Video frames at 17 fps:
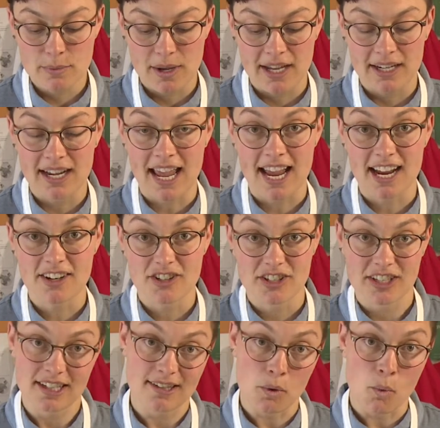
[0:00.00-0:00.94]
one
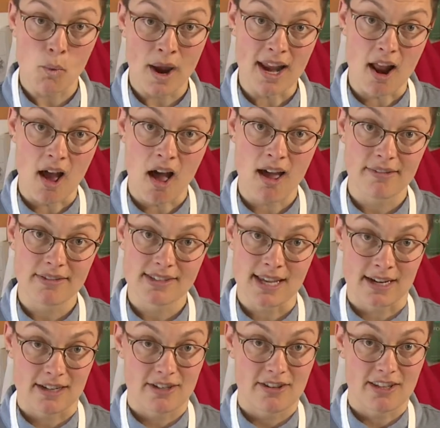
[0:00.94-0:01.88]
actually went off
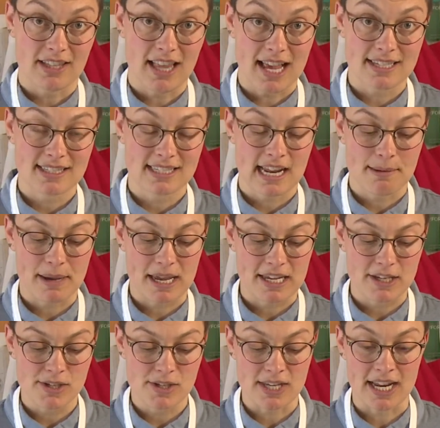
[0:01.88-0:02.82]
center the last time I
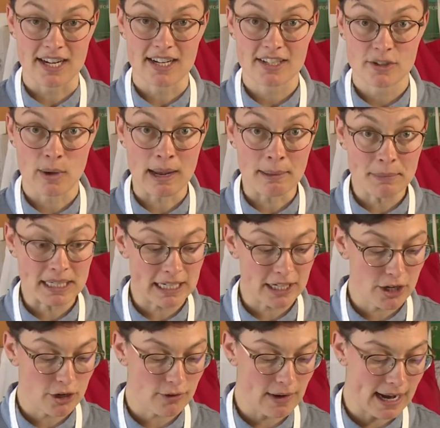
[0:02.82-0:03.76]
used it. So I'm going to
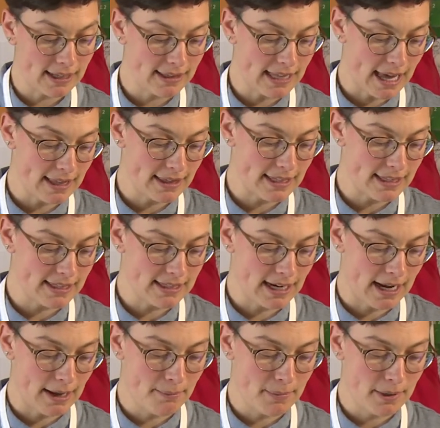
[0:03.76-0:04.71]
correct that this
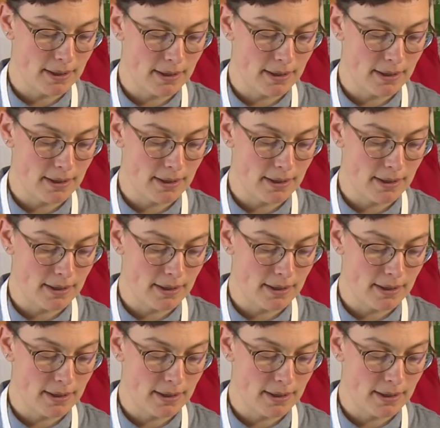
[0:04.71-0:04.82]
time.